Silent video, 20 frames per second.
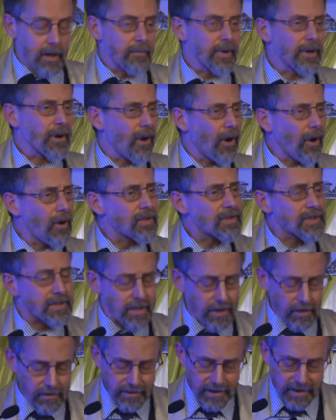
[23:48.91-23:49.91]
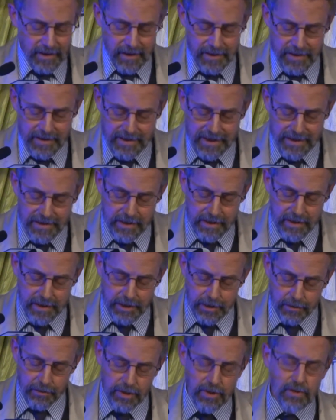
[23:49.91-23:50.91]
but also the
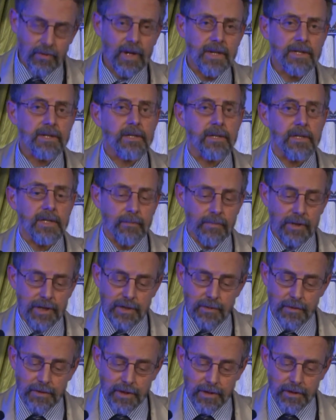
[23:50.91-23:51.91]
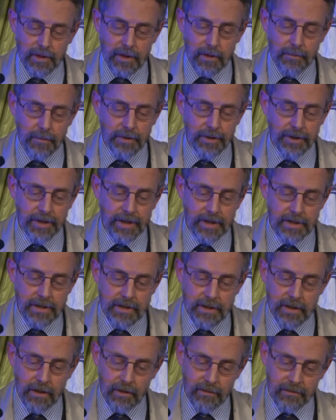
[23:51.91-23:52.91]
necessity to address the splits within the community
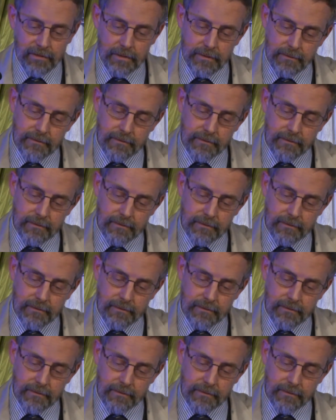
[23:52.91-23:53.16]
itself.